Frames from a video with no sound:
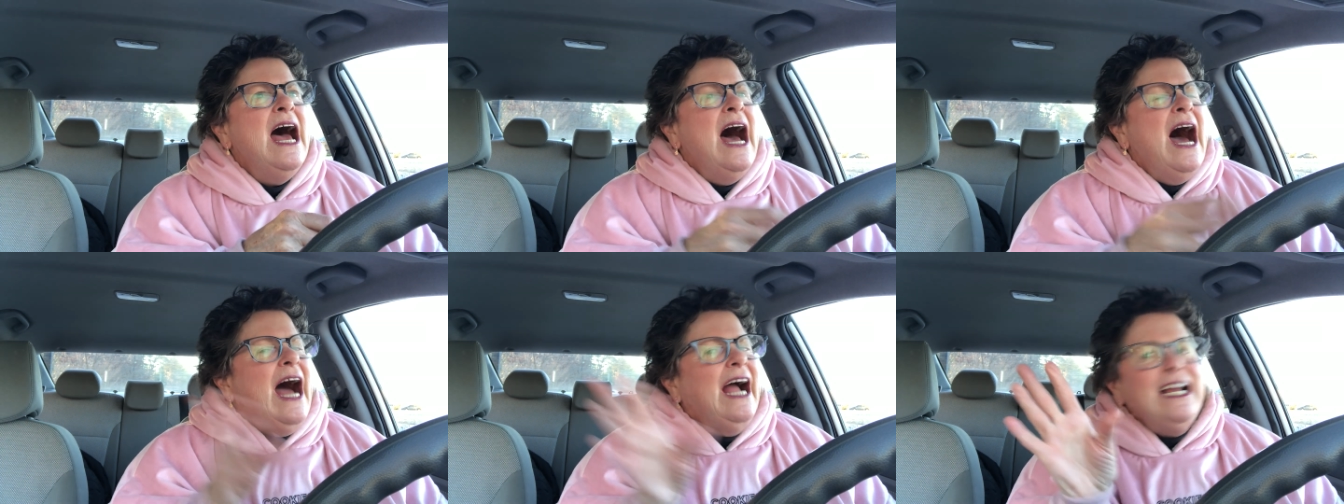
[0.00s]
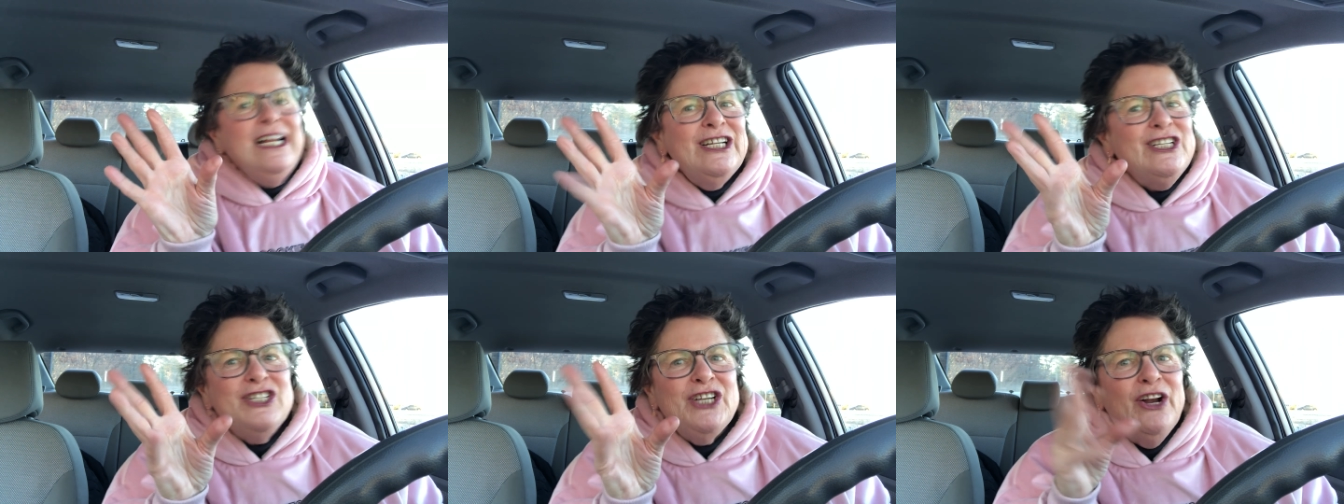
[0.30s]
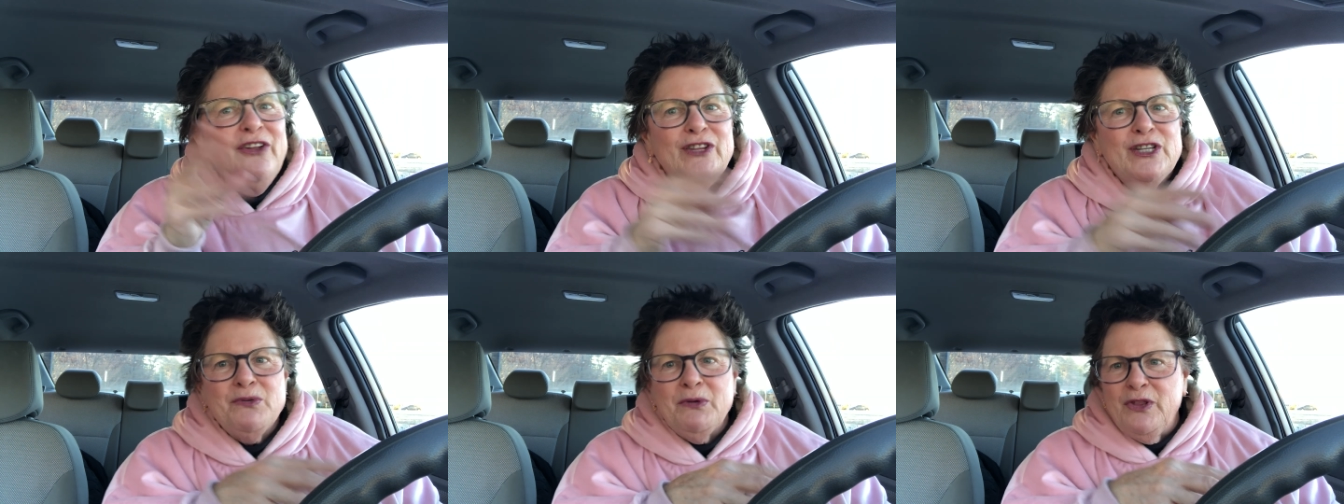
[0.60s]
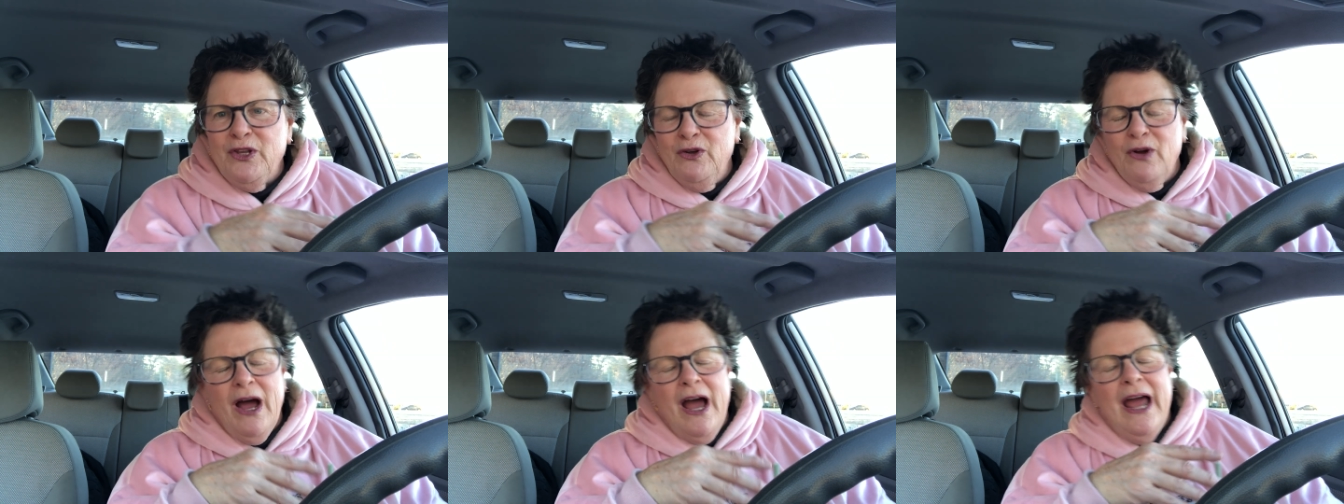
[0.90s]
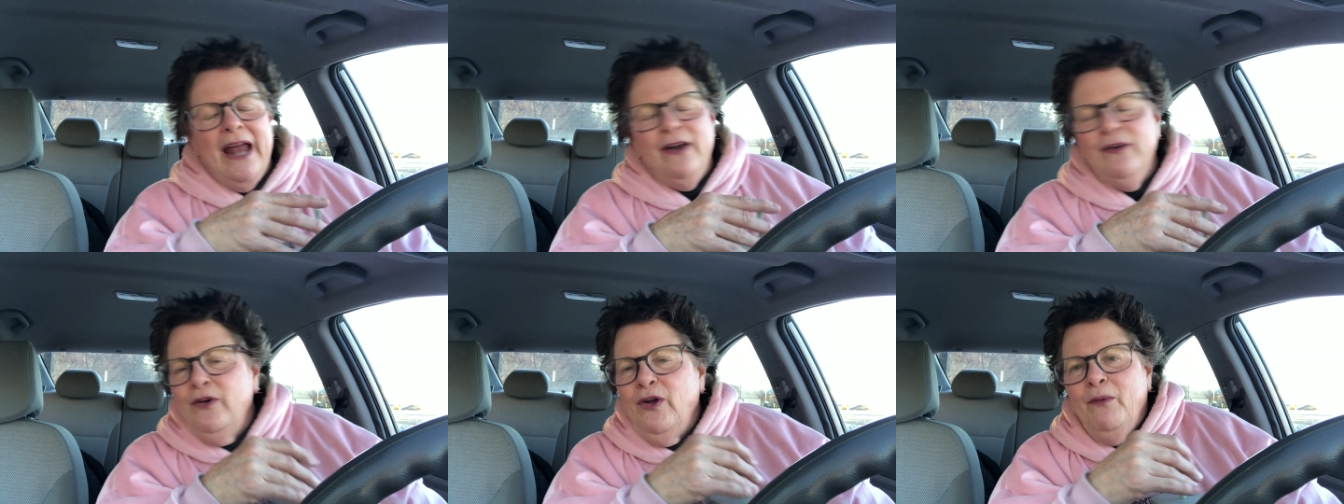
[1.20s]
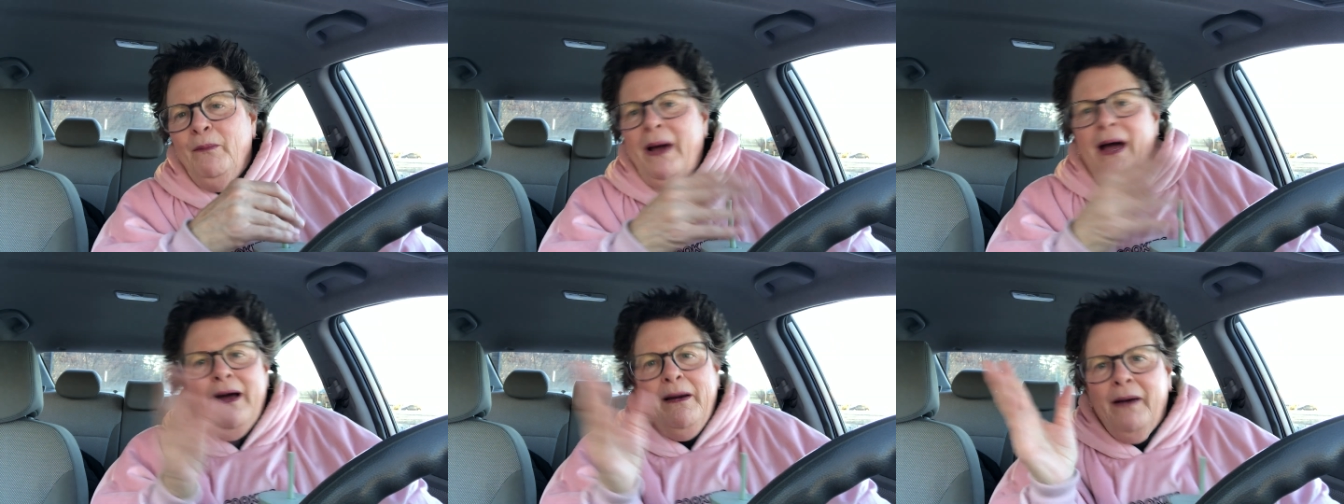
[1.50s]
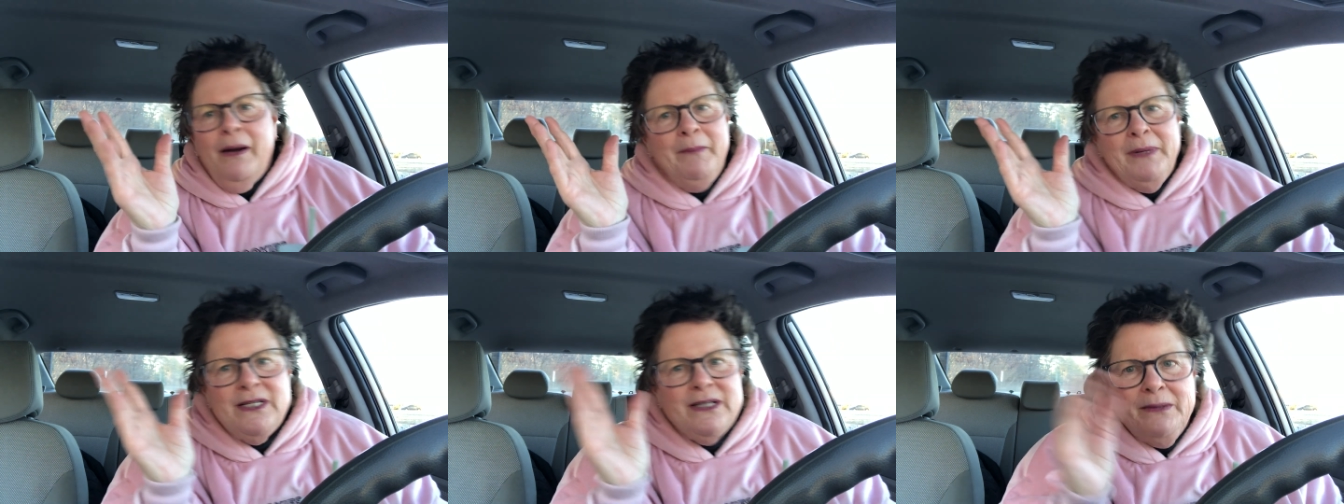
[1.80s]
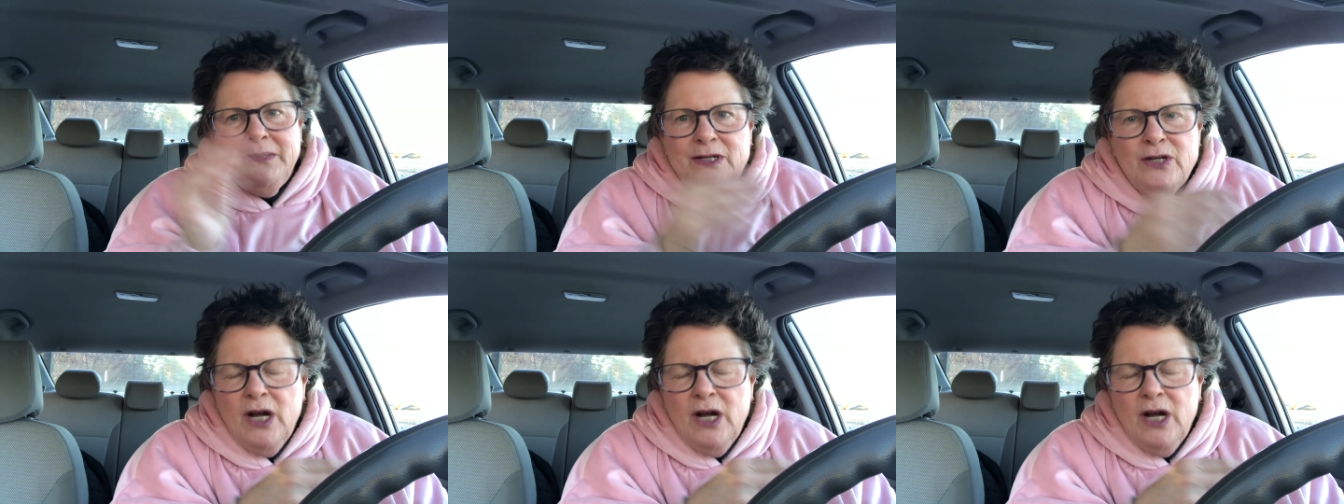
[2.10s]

I'm going to share this with you. I don't know how much I'm going